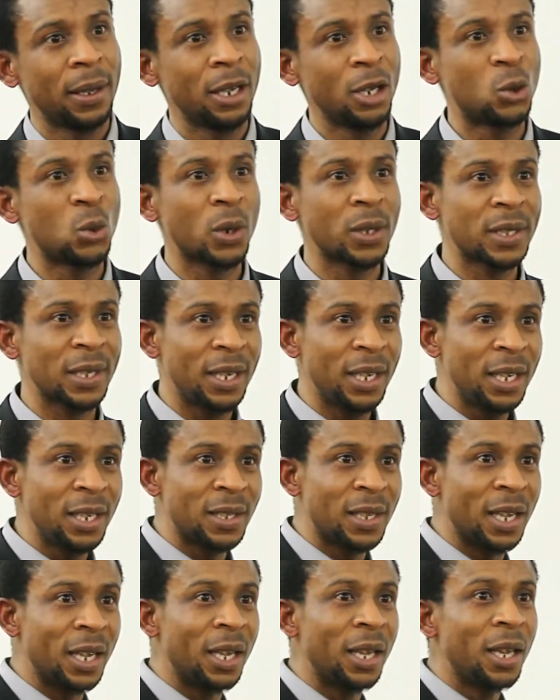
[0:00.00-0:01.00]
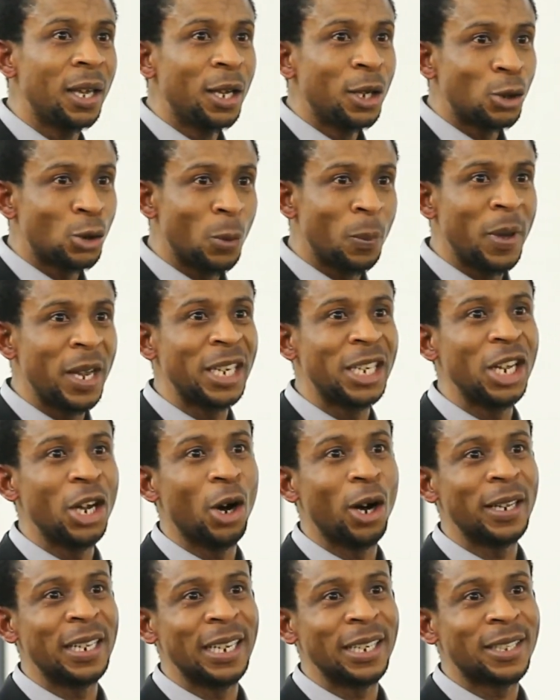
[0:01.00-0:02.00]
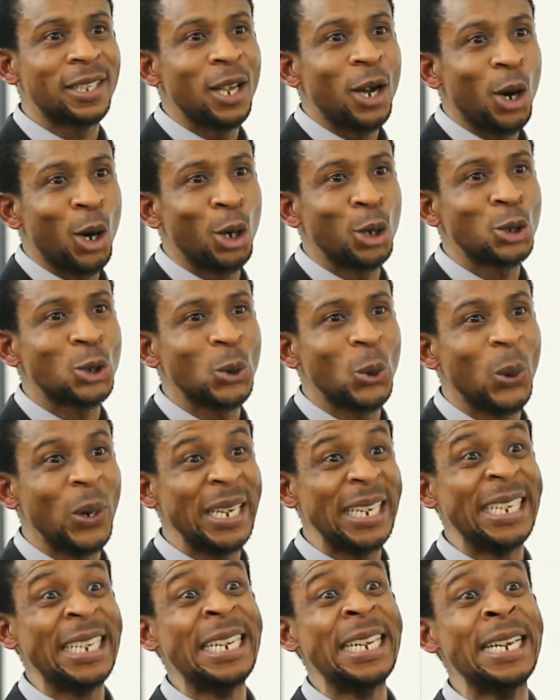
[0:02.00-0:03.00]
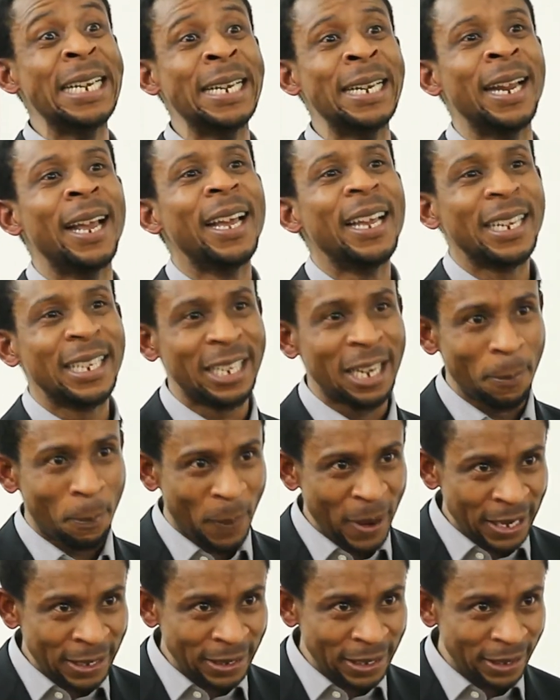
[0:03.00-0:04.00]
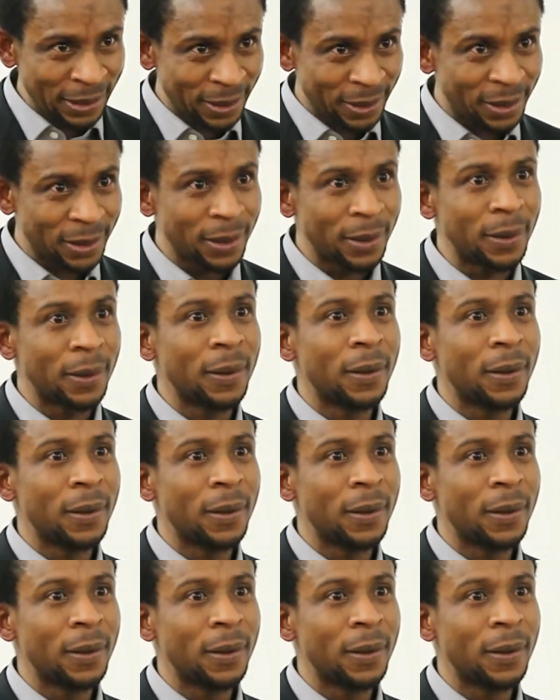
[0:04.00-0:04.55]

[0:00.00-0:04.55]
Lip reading: it was easy to make the others also independent.